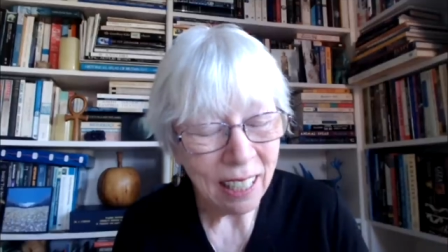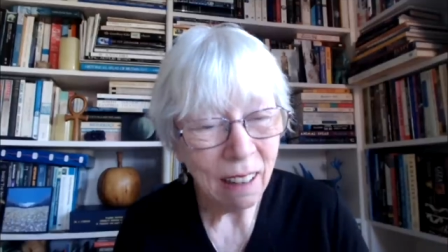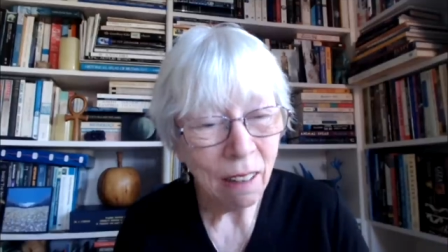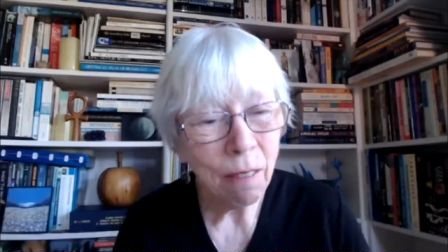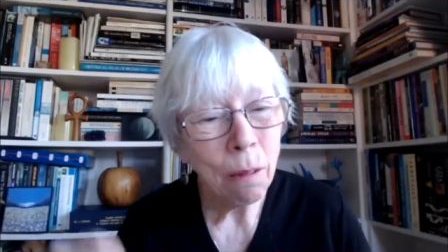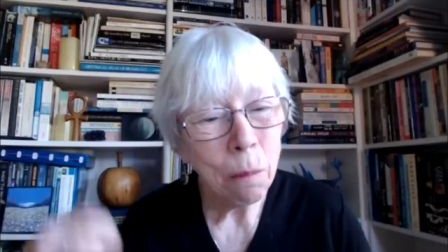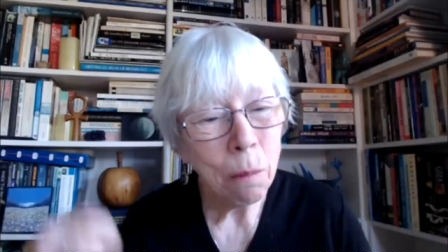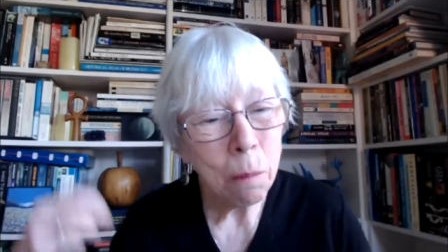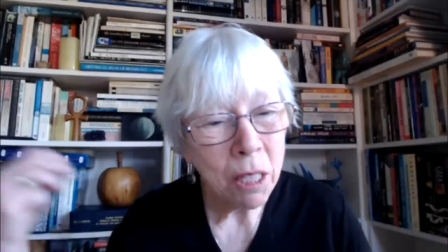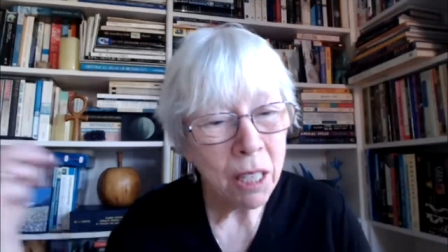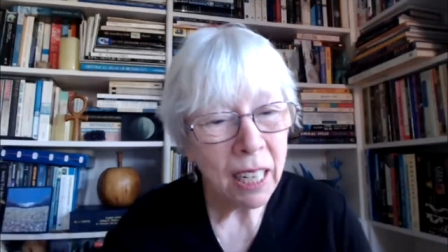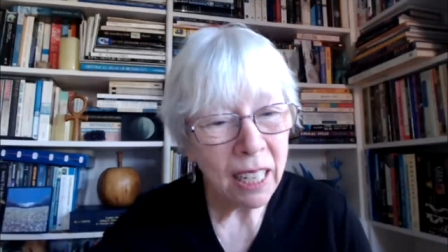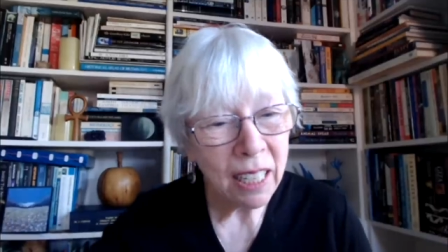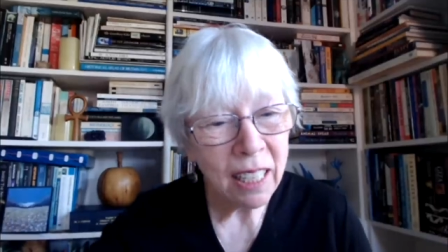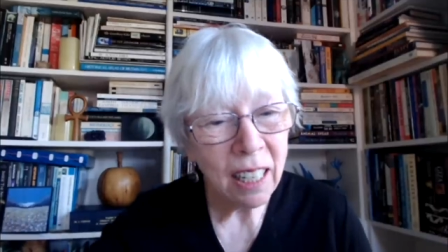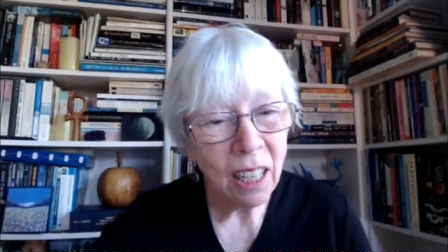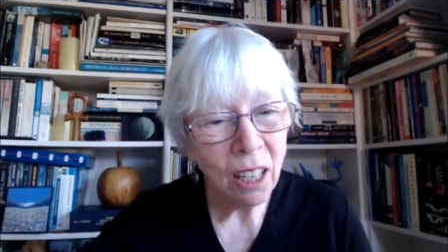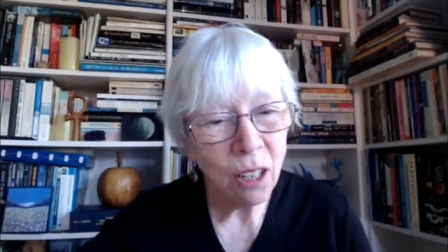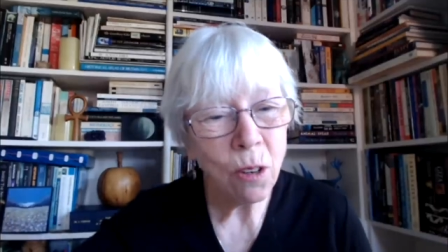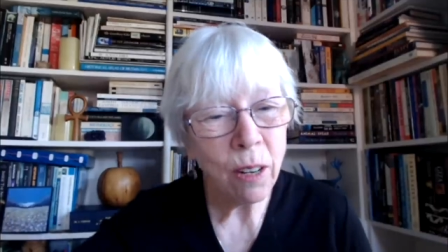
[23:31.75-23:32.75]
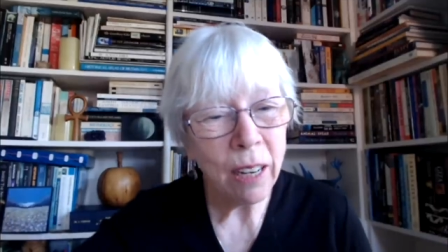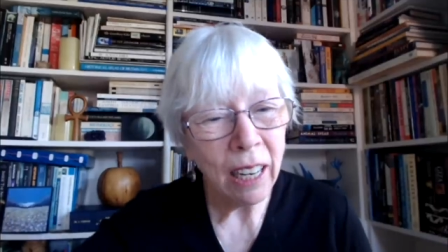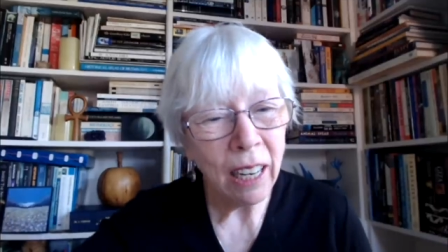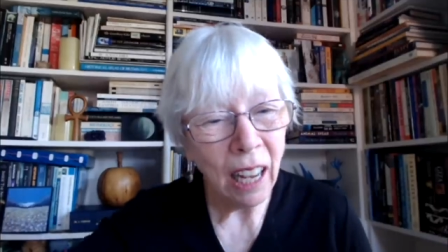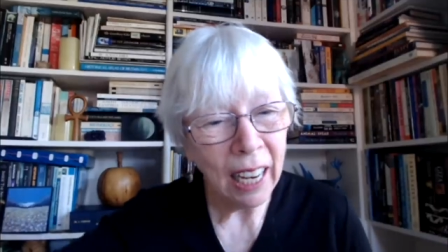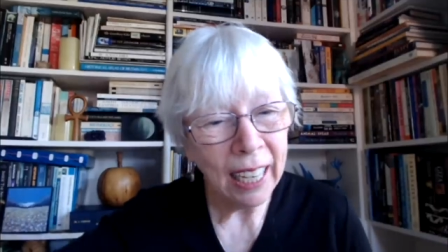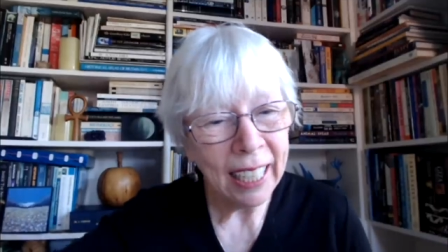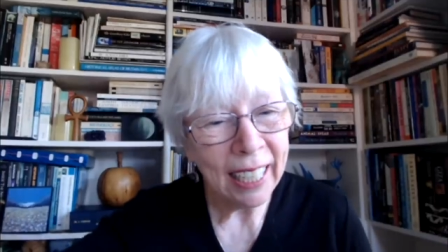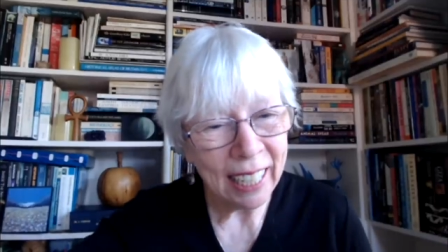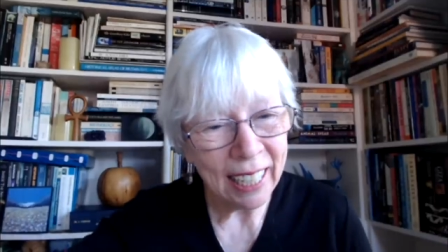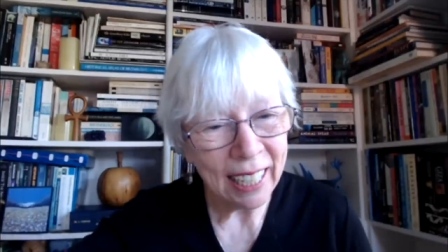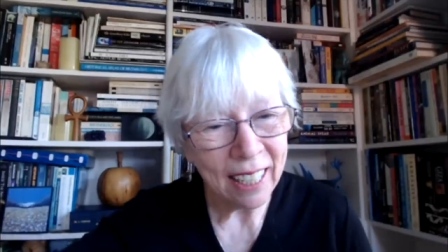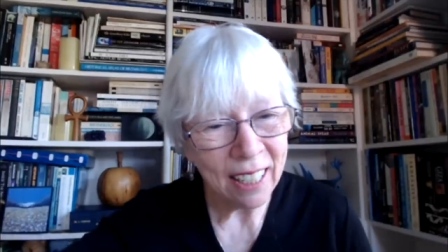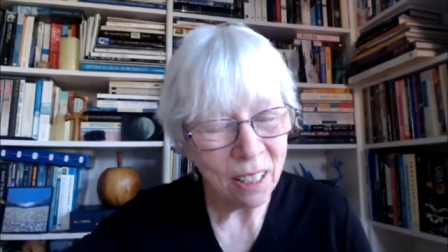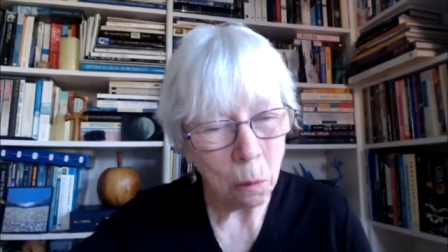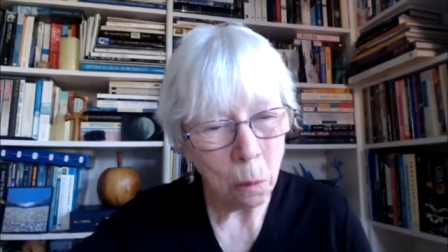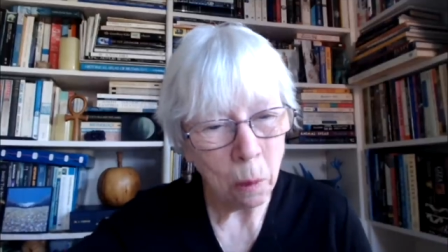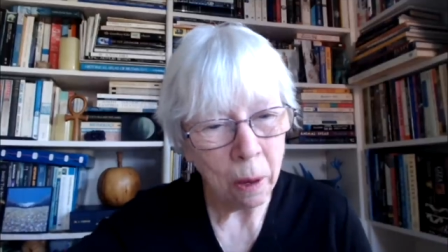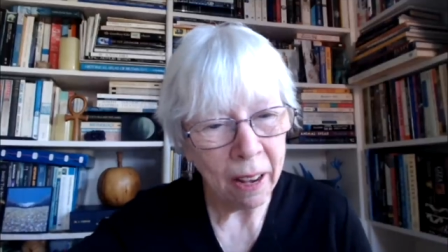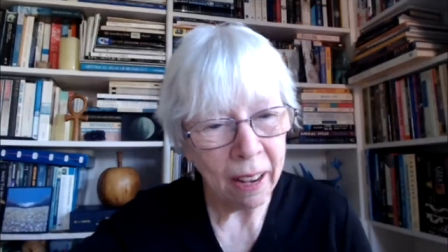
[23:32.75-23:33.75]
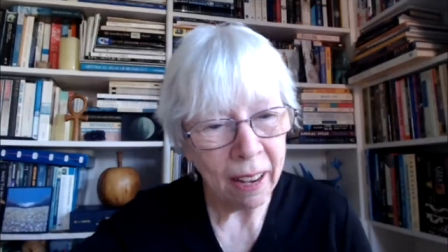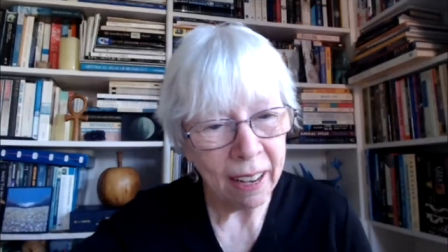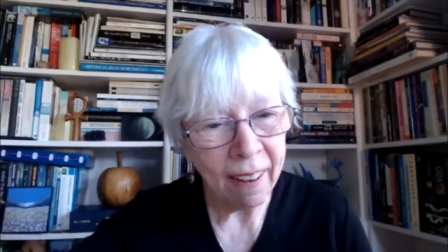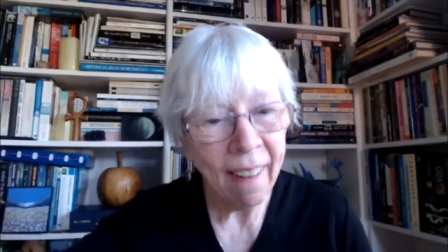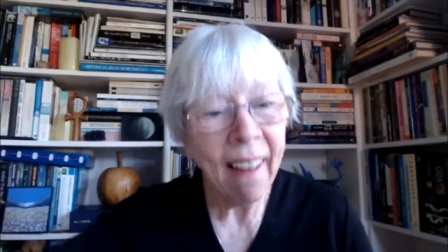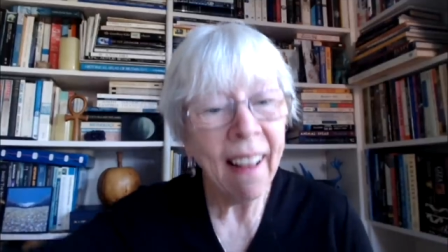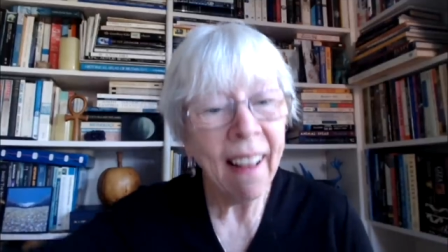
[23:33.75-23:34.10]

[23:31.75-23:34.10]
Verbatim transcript: from 600 light years away